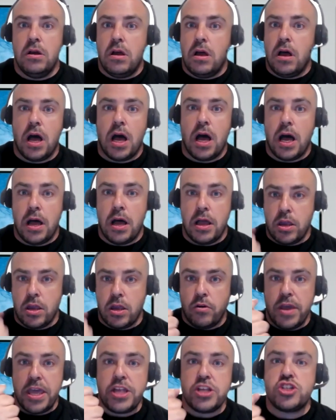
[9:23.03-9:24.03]
uh, you know
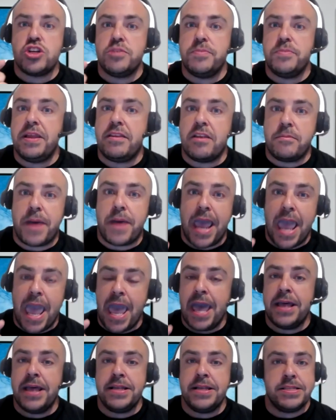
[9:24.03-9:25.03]
instrument in my
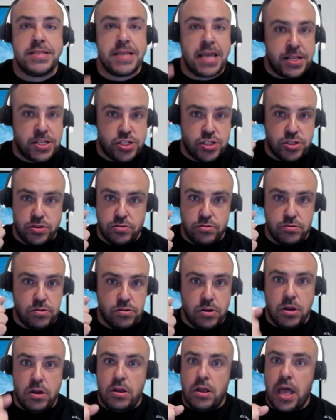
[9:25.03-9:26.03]
hand and to
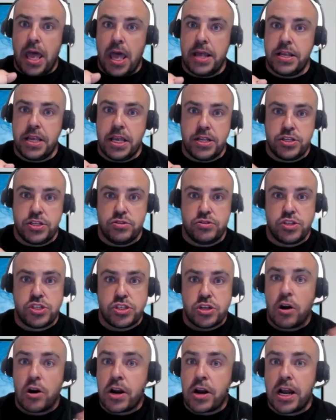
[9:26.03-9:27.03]
and and to
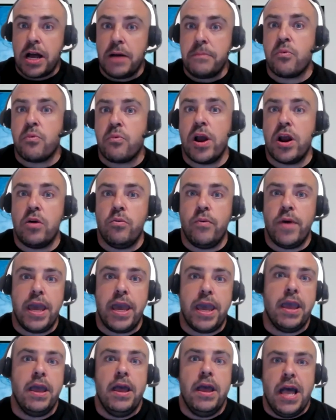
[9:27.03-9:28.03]
start it up right away.